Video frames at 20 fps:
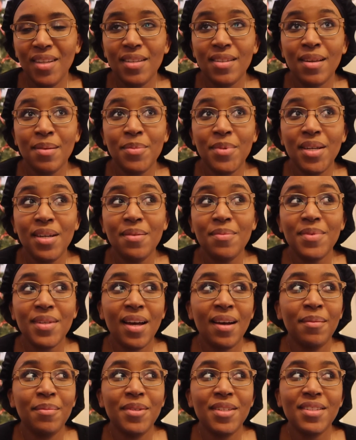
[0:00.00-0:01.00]
sometimes
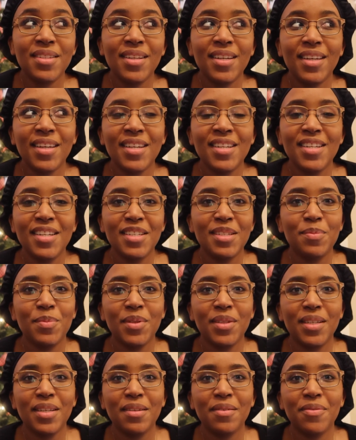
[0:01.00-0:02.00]
I'm just like in
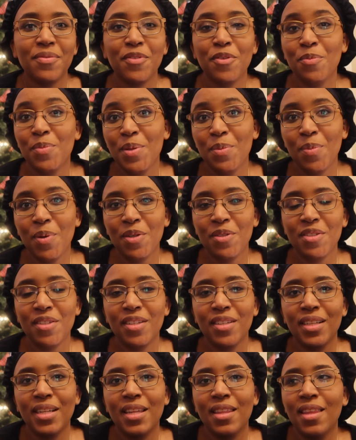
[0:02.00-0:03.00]
disbelief for me
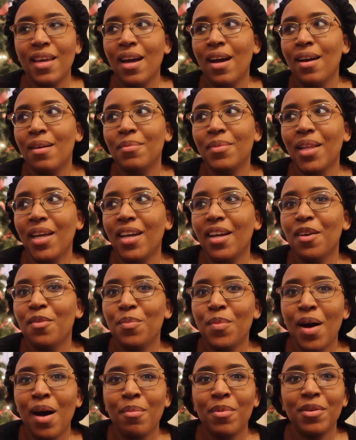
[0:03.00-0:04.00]
personally that I'm like a
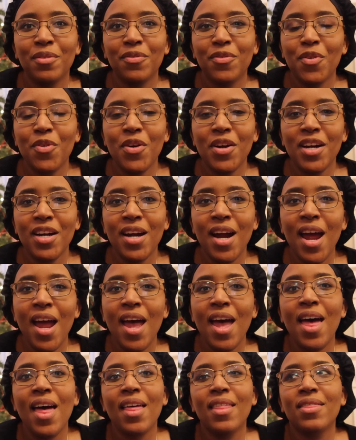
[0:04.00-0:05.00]
mom of four,
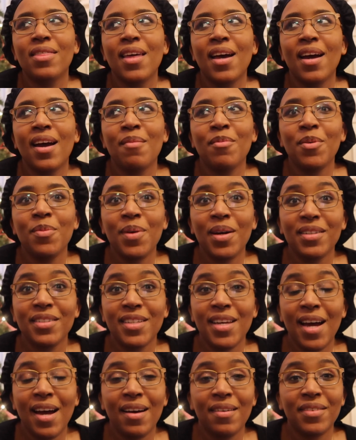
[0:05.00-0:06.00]
that I'm about to
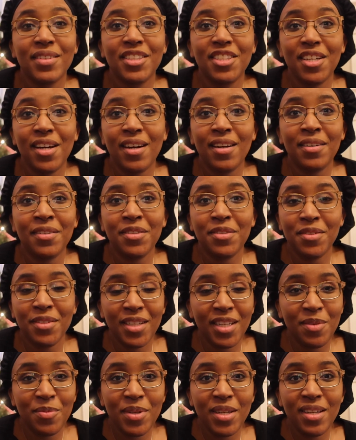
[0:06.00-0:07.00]
have a child who's
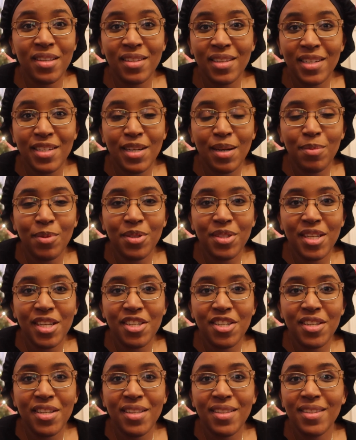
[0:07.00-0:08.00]
gonna be in the double
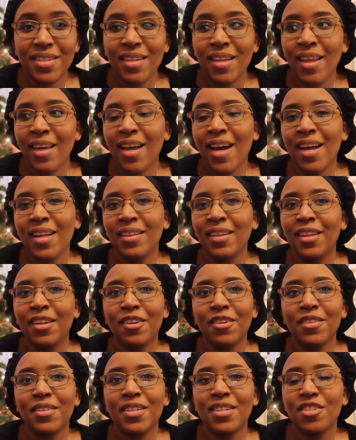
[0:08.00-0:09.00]
digits. Like, I
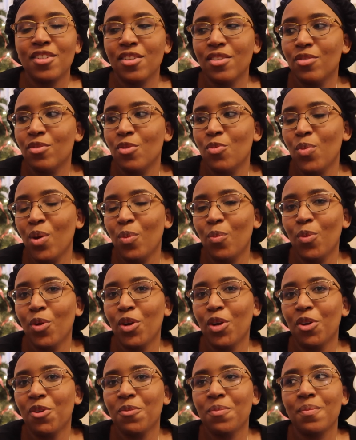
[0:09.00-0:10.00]
literally just
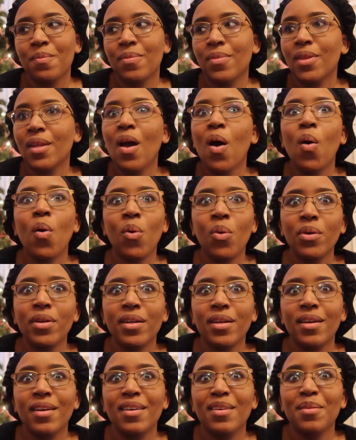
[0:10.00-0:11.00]
remember
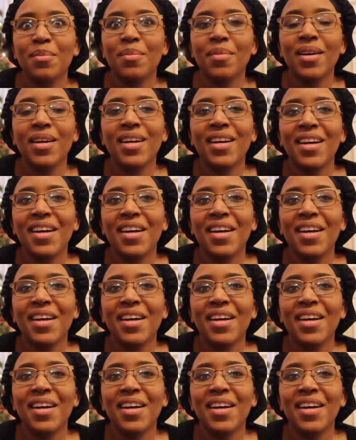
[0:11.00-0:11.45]
holding him,